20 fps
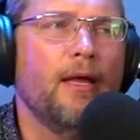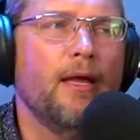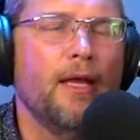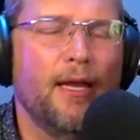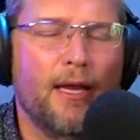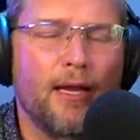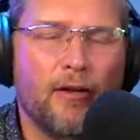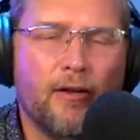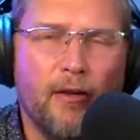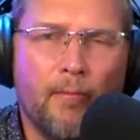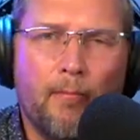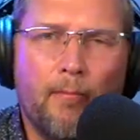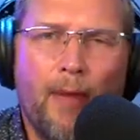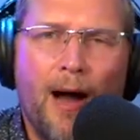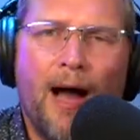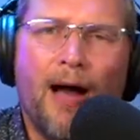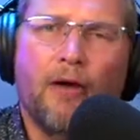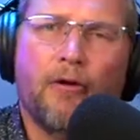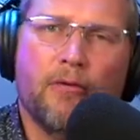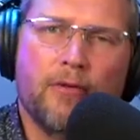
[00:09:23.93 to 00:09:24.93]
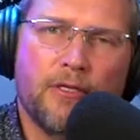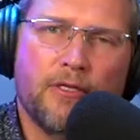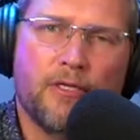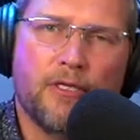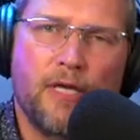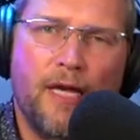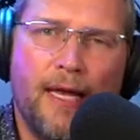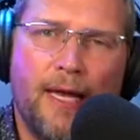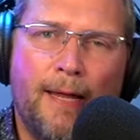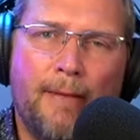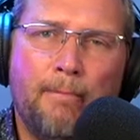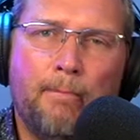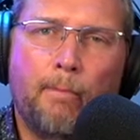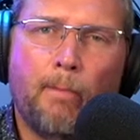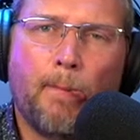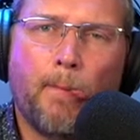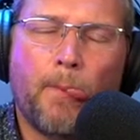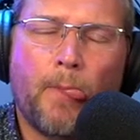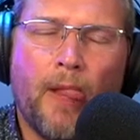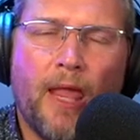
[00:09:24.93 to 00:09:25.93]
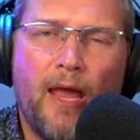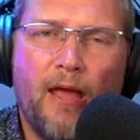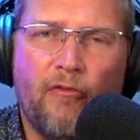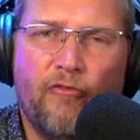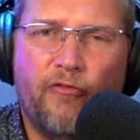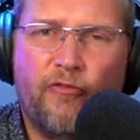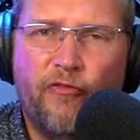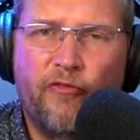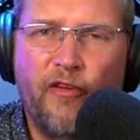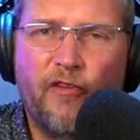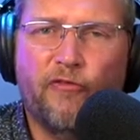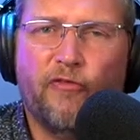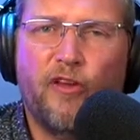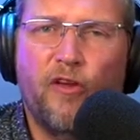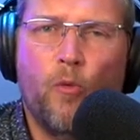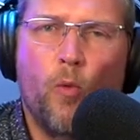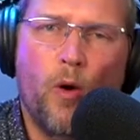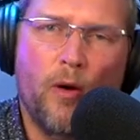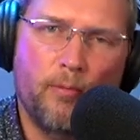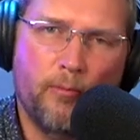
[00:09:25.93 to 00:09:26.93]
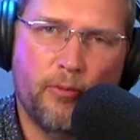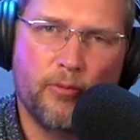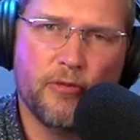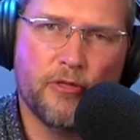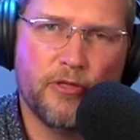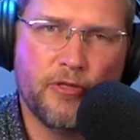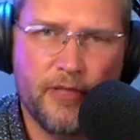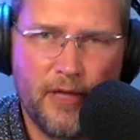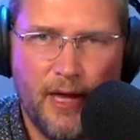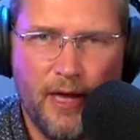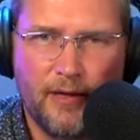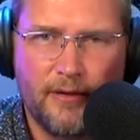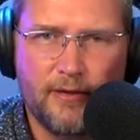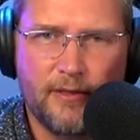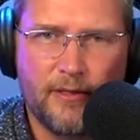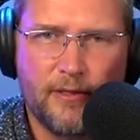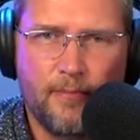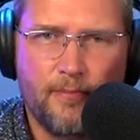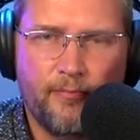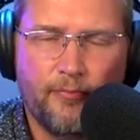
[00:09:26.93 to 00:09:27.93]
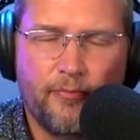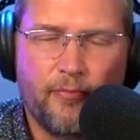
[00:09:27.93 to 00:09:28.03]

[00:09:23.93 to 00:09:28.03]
In a democracy, if 51%